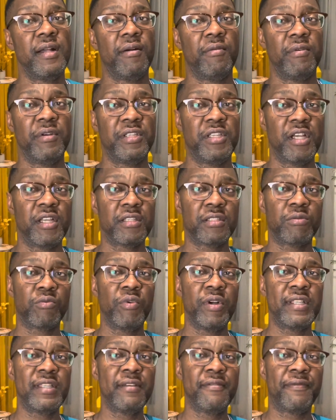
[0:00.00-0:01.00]
We're just
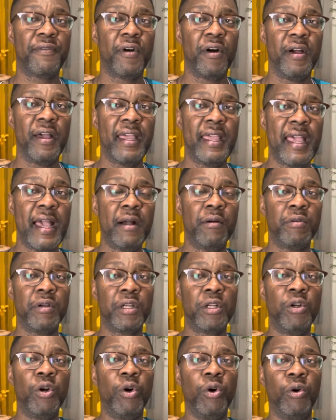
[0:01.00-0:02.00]
waiting for a "here we
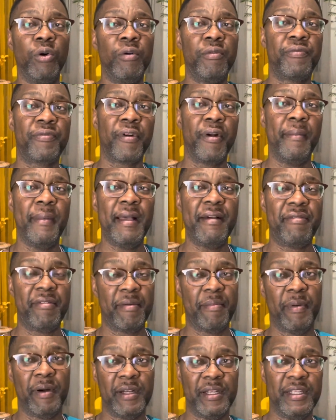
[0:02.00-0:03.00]
go" from
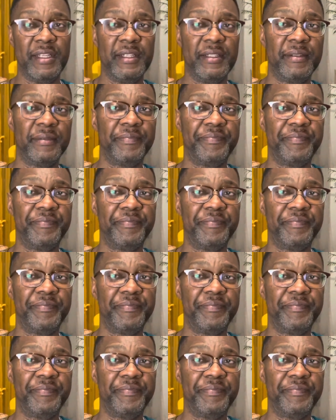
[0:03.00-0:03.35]
everybody